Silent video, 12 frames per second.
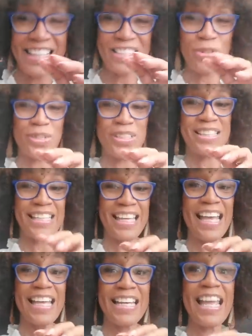Toward the
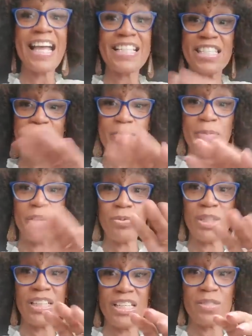end, he had some
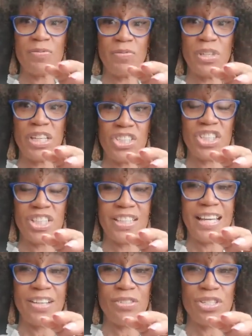unreleased footage in
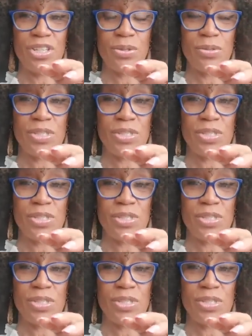there too,